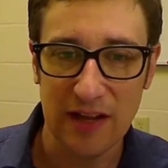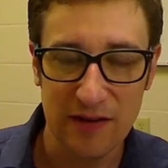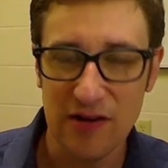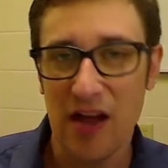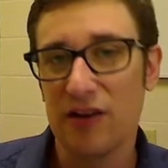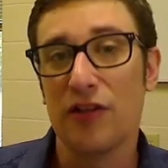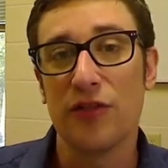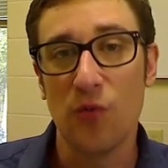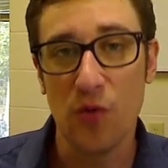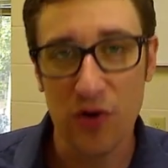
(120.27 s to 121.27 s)
They're not an
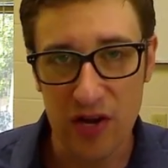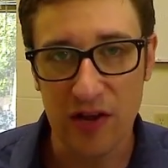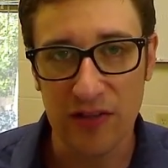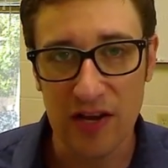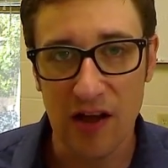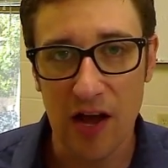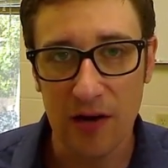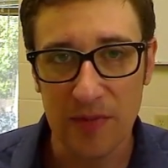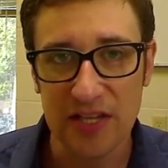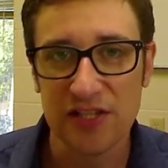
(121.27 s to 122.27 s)
authority on the
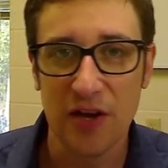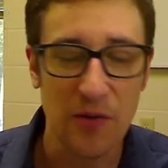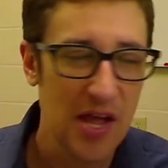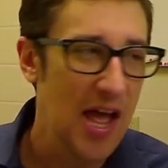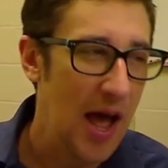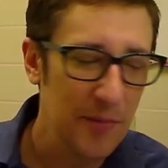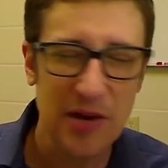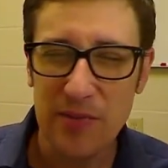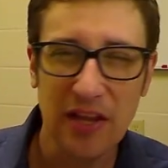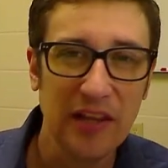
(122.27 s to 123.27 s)
economy. So I'm going
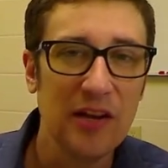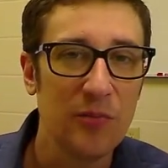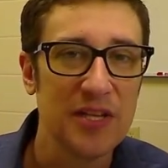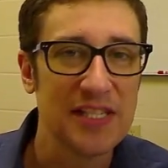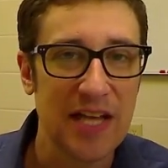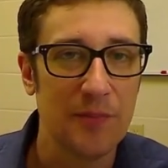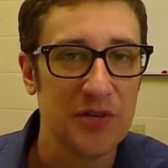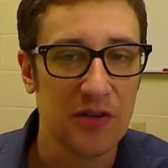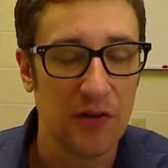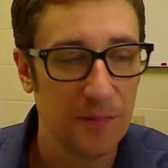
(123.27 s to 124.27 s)
to be a little bit
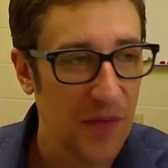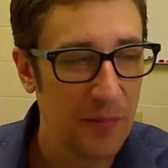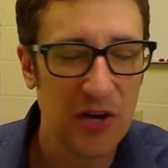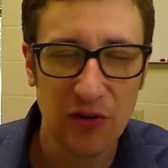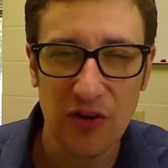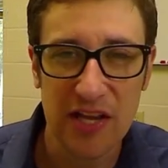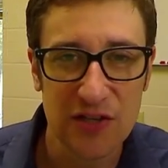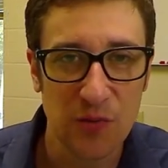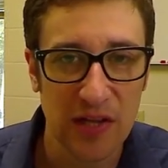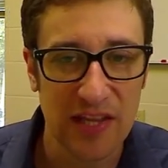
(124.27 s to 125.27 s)
skeptical. I'm going to look
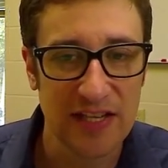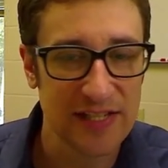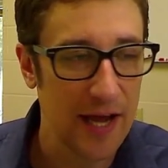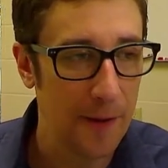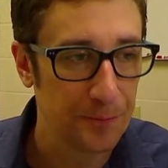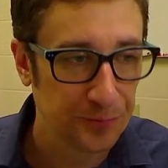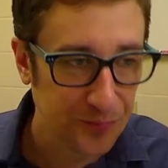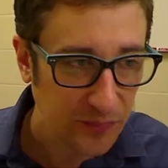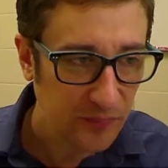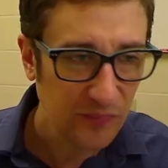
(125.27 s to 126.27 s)
into what they say.
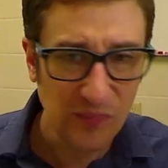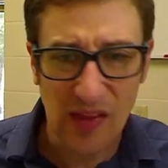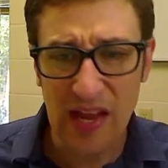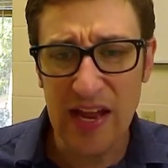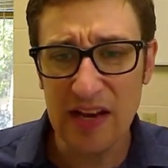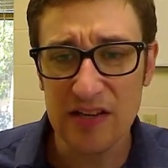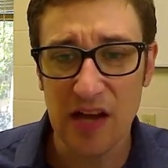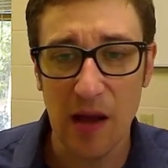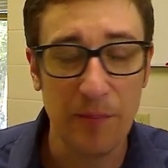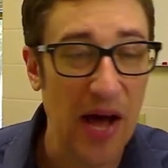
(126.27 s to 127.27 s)
And
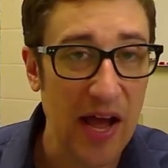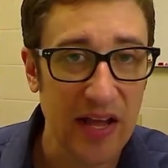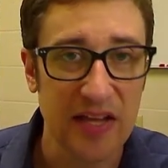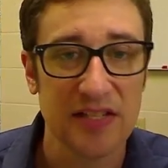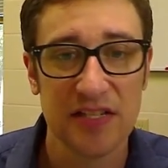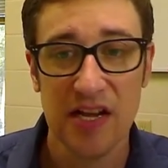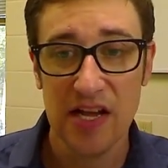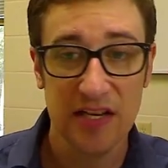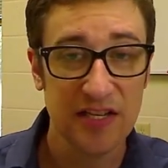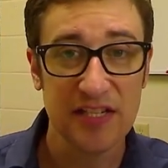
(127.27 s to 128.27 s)
a bias.
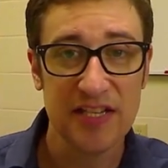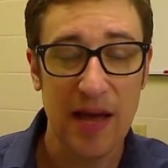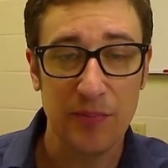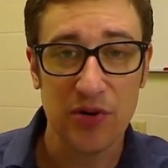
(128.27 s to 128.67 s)
Does the